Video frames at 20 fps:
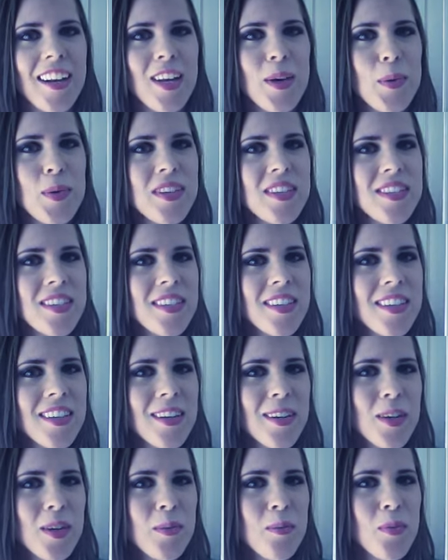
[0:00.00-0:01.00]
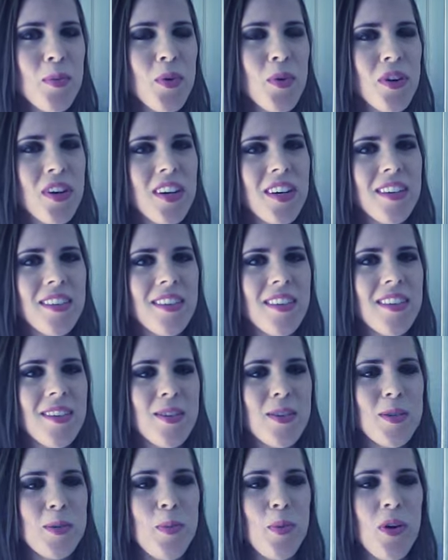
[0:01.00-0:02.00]
It was a little more than
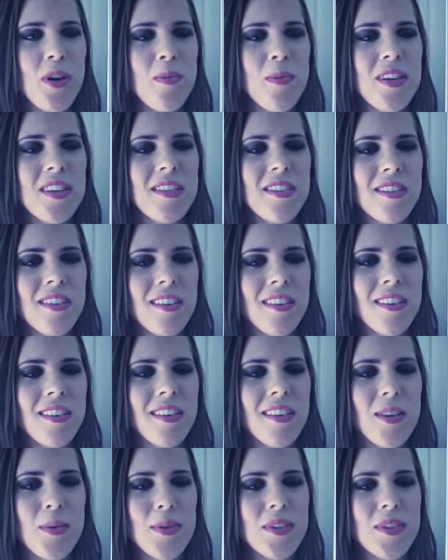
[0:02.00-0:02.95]
just boy meets girl.